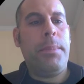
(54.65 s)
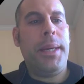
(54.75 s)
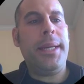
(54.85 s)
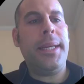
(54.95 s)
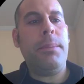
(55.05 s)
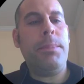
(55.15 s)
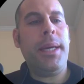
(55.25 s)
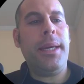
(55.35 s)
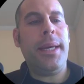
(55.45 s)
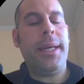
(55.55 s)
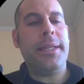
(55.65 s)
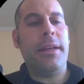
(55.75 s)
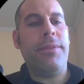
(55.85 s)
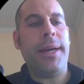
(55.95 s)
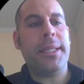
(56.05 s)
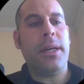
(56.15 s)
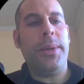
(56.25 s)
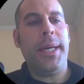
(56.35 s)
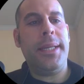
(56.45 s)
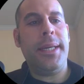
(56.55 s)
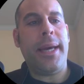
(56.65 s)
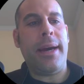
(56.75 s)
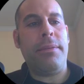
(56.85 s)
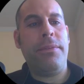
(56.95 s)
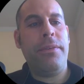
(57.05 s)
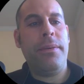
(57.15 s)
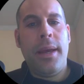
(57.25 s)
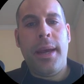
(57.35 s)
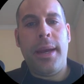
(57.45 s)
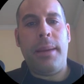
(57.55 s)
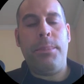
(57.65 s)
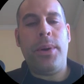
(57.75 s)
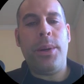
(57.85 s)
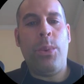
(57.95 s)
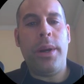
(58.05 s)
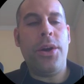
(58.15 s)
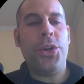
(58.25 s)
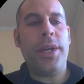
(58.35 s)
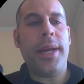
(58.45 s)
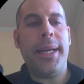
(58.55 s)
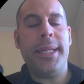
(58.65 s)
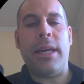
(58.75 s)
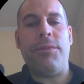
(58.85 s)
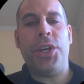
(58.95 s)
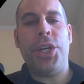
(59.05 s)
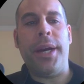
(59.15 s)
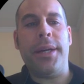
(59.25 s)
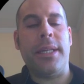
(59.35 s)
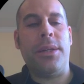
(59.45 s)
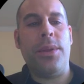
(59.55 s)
PDP is an Invesco ETF, and I bought 197 shares in